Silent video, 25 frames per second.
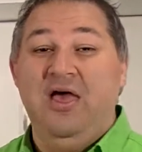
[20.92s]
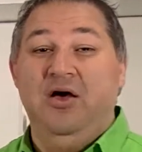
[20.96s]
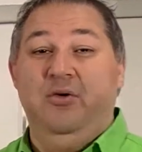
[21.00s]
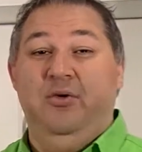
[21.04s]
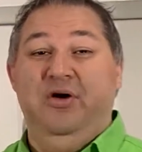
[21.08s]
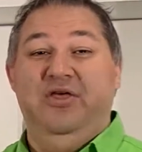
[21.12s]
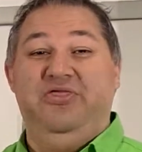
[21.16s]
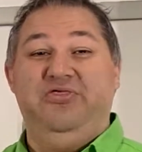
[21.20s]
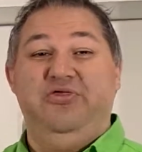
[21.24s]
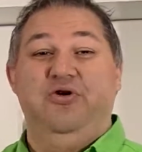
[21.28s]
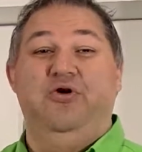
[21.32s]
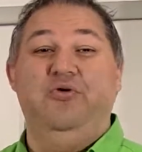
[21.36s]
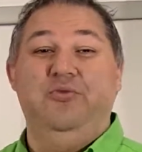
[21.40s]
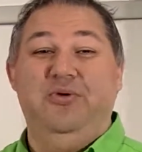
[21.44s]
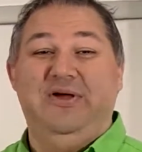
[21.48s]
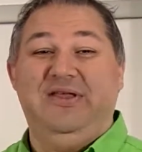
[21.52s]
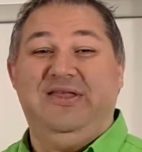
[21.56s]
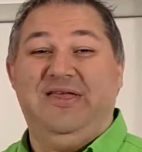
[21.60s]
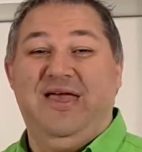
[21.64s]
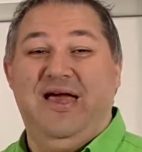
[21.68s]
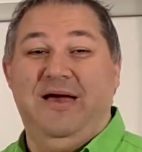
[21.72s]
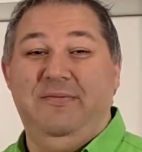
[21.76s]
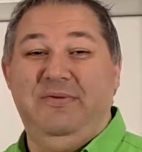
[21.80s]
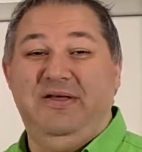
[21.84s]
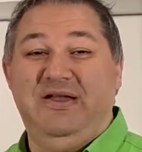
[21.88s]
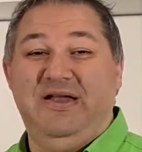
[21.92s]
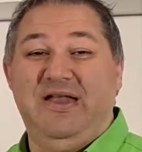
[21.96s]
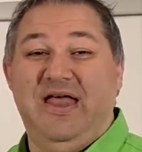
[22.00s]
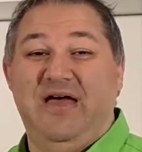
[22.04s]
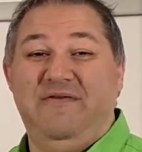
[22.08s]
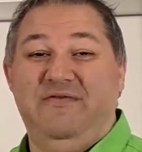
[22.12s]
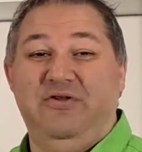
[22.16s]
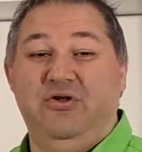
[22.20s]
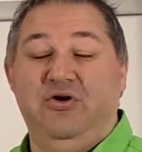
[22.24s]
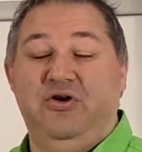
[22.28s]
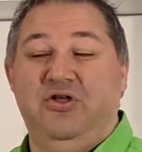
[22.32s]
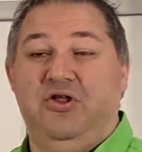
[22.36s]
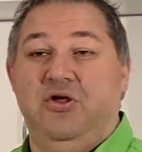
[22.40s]
We thought we'd come in and
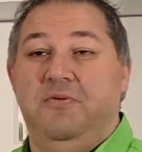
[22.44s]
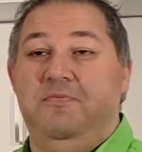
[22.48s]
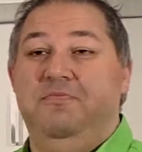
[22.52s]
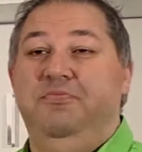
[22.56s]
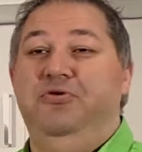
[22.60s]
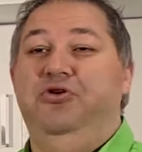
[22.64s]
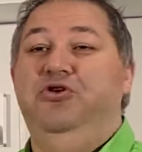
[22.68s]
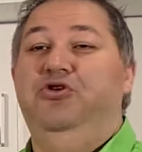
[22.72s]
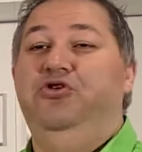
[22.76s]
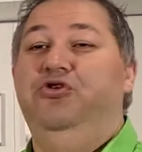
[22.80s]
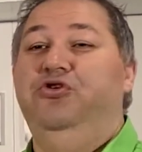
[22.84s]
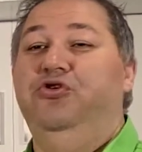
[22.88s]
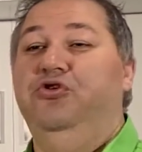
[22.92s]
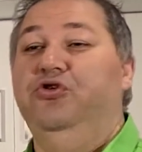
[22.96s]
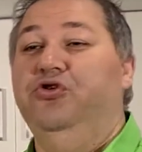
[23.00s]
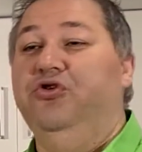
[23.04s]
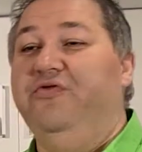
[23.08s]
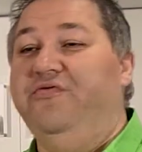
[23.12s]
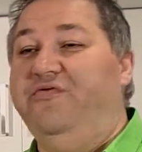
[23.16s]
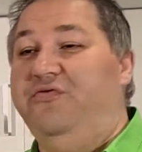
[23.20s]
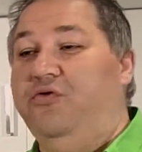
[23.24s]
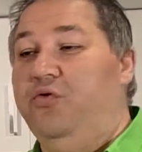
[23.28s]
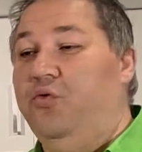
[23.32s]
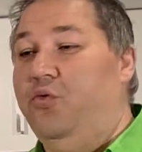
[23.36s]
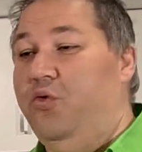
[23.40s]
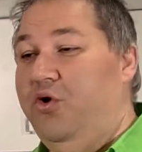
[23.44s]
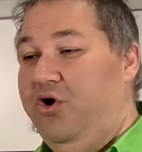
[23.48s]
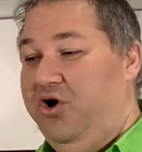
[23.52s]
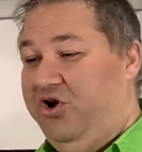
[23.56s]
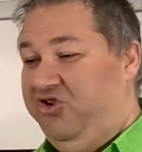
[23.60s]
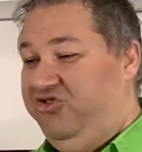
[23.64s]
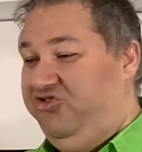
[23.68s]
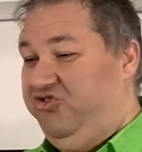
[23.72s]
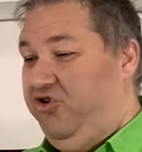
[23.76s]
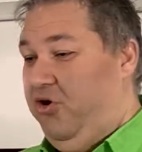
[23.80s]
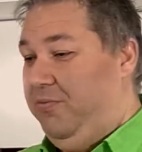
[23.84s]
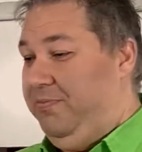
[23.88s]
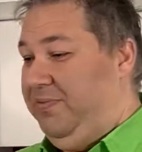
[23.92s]
have a look at a beautiful
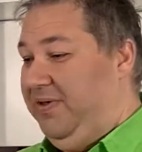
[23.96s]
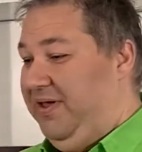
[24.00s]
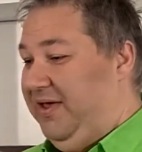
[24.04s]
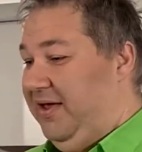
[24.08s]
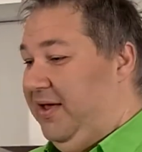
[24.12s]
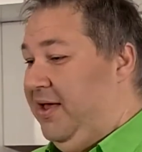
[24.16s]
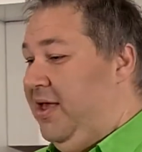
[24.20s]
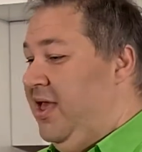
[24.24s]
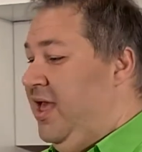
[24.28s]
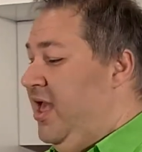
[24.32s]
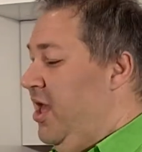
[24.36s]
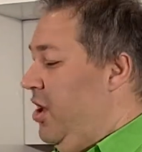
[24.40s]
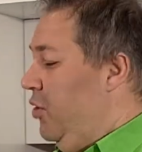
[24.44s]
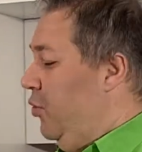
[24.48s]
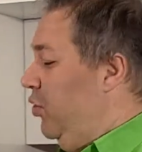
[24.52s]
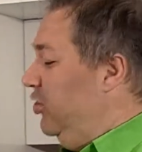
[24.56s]
workshop here.